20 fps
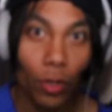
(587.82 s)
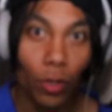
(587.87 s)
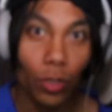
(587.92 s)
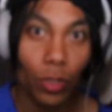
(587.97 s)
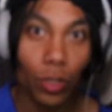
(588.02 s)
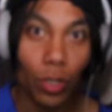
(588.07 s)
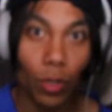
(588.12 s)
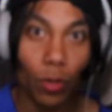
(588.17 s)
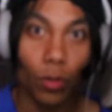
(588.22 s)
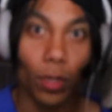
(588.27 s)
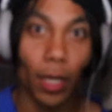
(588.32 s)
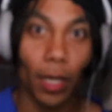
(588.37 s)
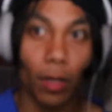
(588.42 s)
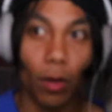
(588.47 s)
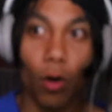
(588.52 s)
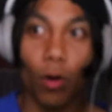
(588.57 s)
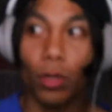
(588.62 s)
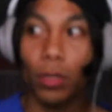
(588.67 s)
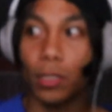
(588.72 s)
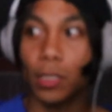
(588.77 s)
So like
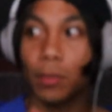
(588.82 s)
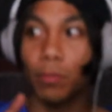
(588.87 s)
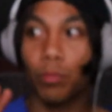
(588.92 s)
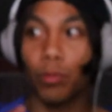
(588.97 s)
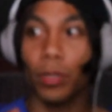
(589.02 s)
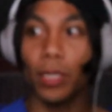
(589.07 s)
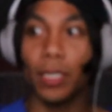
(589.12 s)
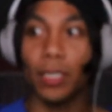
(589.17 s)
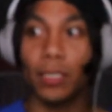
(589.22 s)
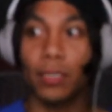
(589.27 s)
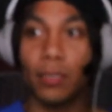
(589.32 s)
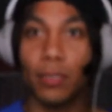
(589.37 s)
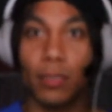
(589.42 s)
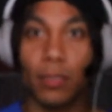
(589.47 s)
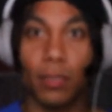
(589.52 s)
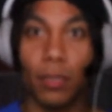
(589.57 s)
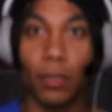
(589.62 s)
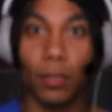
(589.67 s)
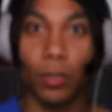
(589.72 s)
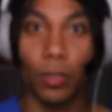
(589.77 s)
all these
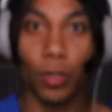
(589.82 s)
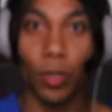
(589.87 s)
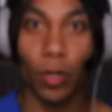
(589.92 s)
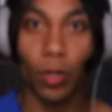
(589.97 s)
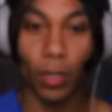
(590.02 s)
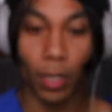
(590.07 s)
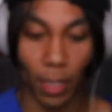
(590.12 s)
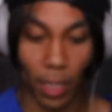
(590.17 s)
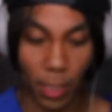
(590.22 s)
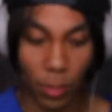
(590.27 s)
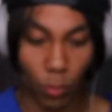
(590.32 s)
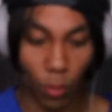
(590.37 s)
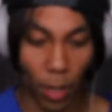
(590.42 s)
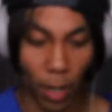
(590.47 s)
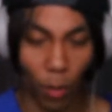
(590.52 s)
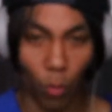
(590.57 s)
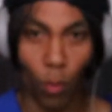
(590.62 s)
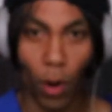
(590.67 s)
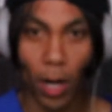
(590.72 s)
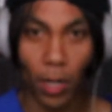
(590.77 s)
priests, you know, like that's
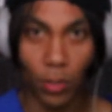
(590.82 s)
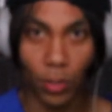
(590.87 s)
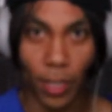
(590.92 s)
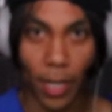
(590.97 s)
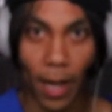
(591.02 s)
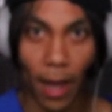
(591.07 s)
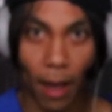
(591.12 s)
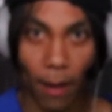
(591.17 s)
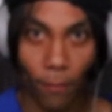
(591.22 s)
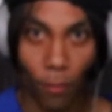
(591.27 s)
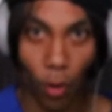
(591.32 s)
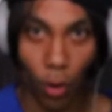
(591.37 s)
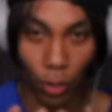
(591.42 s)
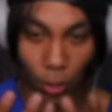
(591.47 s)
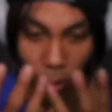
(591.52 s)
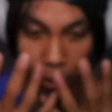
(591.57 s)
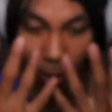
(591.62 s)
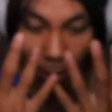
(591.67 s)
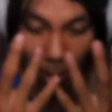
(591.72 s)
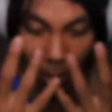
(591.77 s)
why do they have all
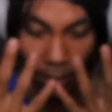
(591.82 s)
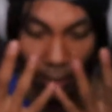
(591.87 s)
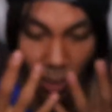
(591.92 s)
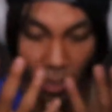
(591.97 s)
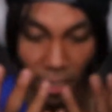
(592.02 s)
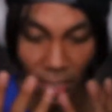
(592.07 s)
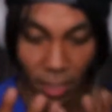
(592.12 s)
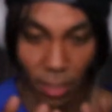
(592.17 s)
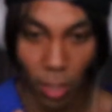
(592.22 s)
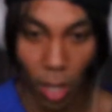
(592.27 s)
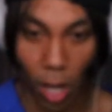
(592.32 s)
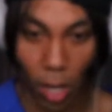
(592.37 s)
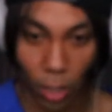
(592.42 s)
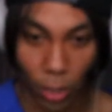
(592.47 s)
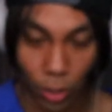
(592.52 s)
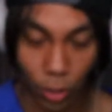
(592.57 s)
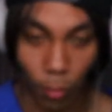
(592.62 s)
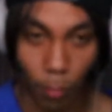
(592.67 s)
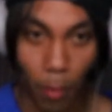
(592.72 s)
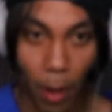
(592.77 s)
this like keen
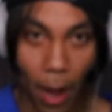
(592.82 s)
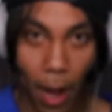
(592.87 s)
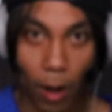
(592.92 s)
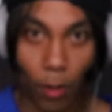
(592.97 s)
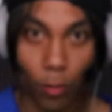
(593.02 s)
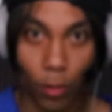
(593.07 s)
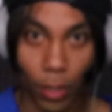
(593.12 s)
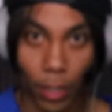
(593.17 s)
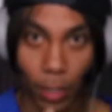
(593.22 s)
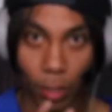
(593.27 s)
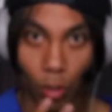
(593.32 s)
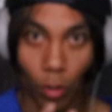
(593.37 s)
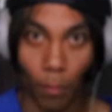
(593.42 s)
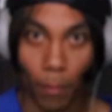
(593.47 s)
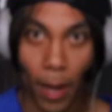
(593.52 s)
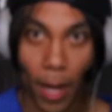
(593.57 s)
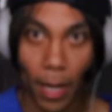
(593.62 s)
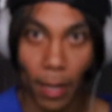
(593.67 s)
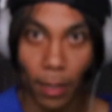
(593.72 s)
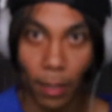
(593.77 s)
knowledge of power and
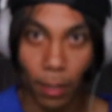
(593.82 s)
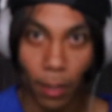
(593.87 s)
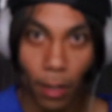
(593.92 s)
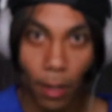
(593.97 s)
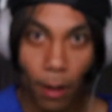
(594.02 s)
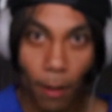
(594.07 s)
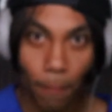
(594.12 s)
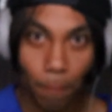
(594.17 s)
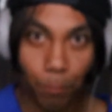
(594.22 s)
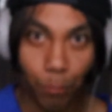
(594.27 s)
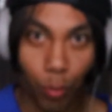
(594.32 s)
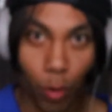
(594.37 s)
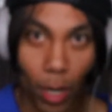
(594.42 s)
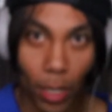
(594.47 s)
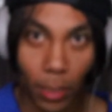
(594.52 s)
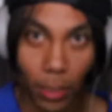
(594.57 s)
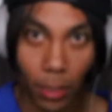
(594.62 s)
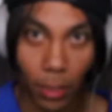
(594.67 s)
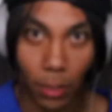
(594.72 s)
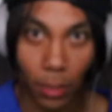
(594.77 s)
command
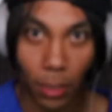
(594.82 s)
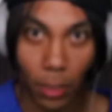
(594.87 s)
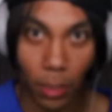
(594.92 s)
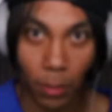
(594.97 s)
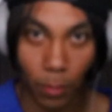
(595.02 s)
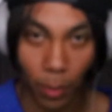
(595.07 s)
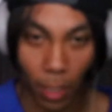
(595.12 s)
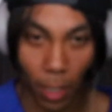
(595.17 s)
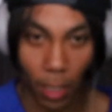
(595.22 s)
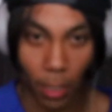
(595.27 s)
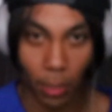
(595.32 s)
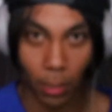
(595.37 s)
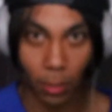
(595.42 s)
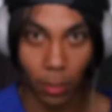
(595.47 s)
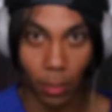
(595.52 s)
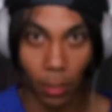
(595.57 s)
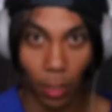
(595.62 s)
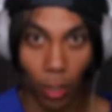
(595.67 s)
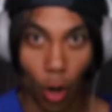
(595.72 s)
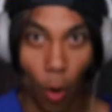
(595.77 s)
presence is
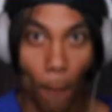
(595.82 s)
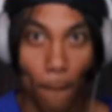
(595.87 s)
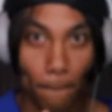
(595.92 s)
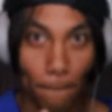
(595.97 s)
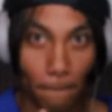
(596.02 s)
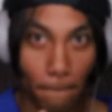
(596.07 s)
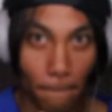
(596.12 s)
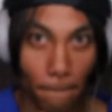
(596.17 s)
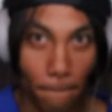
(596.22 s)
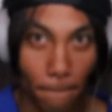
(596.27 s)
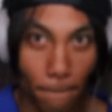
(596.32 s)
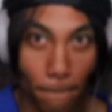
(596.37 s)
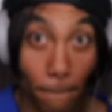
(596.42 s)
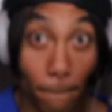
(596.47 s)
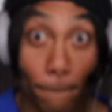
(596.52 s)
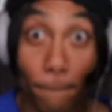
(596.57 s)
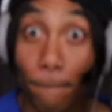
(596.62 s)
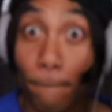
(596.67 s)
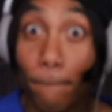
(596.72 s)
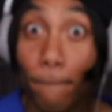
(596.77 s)
because the
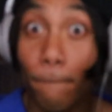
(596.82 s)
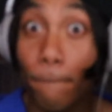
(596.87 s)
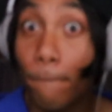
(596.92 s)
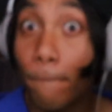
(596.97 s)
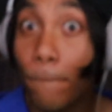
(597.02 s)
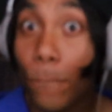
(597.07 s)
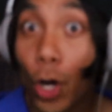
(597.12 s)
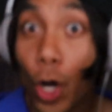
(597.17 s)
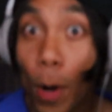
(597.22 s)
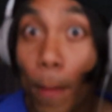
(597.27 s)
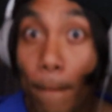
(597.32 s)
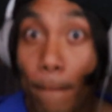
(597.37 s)
command